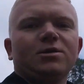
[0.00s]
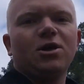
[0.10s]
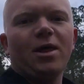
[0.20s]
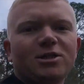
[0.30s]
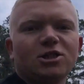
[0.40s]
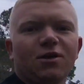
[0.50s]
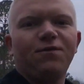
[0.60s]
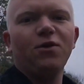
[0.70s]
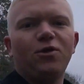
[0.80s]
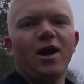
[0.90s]
So that's just a
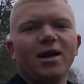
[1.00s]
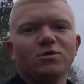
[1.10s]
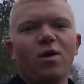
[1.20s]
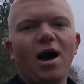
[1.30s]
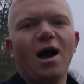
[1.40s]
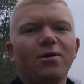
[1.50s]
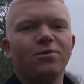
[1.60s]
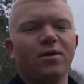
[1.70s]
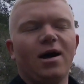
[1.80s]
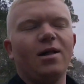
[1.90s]
few things. While
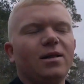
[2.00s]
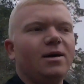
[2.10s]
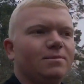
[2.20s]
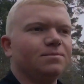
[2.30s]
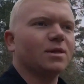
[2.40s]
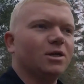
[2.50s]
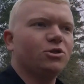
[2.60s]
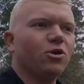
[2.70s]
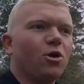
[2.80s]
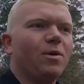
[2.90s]
I'll
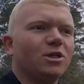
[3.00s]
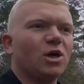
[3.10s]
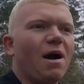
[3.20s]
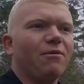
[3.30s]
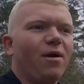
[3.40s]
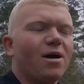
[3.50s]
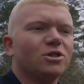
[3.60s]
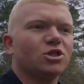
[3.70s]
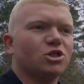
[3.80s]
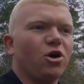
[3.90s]
do a little bit of driving around
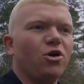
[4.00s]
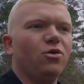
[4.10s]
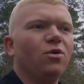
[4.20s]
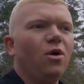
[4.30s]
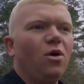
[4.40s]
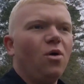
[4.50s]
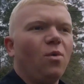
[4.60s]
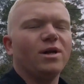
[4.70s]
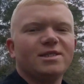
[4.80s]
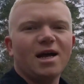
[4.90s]
just to show you
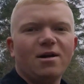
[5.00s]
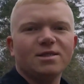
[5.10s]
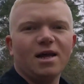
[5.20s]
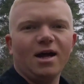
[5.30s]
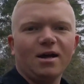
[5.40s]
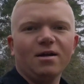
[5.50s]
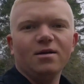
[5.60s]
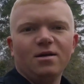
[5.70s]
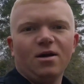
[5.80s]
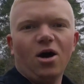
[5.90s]
what it sounds like
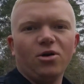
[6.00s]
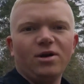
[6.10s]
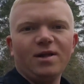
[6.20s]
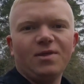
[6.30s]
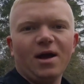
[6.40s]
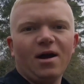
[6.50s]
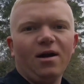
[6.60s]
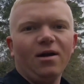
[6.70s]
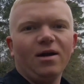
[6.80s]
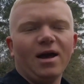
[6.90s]
underneath
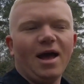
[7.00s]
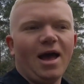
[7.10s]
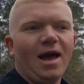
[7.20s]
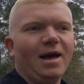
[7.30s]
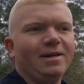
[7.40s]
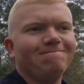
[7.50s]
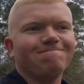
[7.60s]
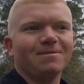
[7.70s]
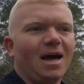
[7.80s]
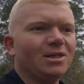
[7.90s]
there. And
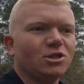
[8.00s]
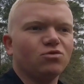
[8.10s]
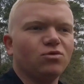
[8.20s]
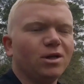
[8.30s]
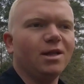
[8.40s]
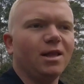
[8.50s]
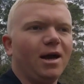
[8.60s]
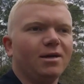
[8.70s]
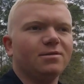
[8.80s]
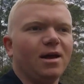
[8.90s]
I just really
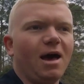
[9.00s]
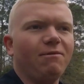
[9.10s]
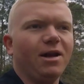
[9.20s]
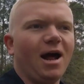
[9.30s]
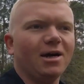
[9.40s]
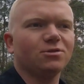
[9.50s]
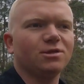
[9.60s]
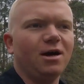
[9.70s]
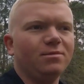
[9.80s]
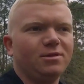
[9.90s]
like having it axle
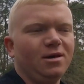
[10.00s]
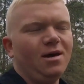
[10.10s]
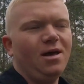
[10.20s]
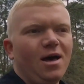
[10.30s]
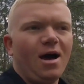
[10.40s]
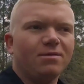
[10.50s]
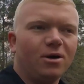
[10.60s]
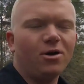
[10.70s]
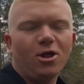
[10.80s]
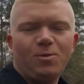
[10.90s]
dumped. I've
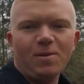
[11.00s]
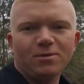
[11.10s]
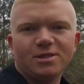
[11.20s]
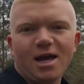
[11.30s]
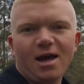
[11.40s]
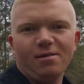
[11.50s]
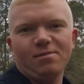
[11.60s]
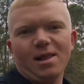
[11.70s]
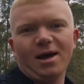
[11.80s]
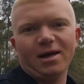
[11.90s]
heard other people saying
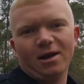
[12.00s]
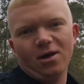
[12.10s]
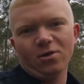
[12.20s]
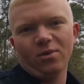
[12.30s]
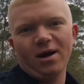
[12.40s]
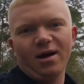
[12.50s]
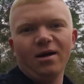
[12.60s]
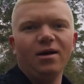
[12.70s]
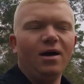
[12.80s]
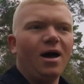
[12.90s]
they like it another way.
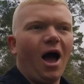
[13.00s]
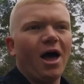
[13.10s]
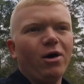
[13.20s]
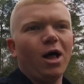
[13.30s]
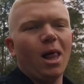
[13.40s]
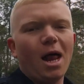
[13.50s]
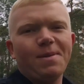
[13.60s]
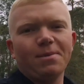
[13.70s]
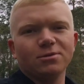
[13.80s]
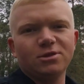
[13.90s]
I know a lot of
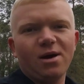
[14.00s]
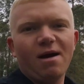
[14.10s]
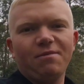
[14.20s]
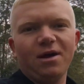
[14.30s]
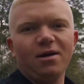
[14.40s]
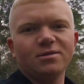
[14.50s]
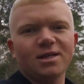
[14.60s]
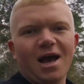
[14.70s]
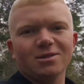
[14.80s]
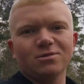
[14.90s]
people do have theirs
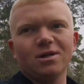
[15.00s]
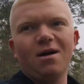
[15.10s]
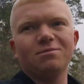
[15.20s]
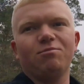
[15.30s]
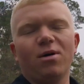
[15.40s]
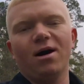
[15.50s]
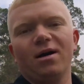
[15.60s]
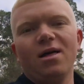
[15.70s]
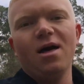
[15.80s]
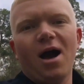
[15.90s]
axle dumped, but
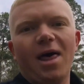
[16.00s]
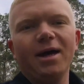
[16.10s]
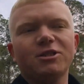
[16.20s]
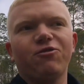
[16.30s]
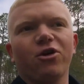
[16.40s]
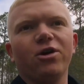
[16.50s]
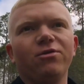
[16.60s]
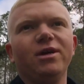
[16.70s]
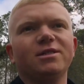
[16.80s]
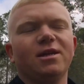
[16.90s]
I think it's for a good
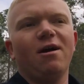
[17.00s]
reason.